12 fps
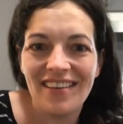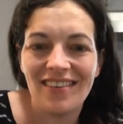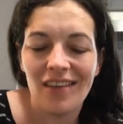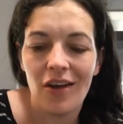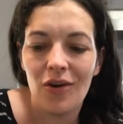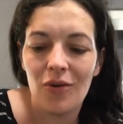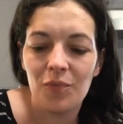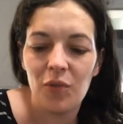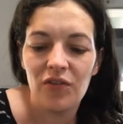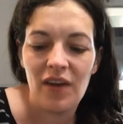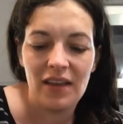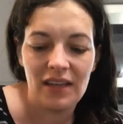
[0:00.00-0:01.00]
So
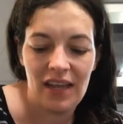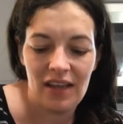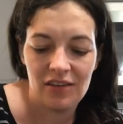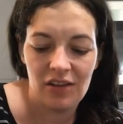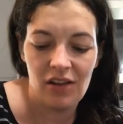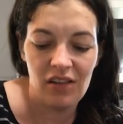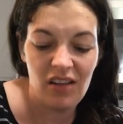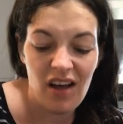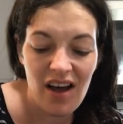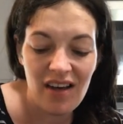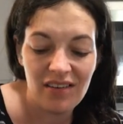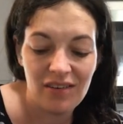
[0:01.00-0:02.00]
we've had to cancel a
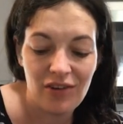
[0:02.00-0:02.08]
lot of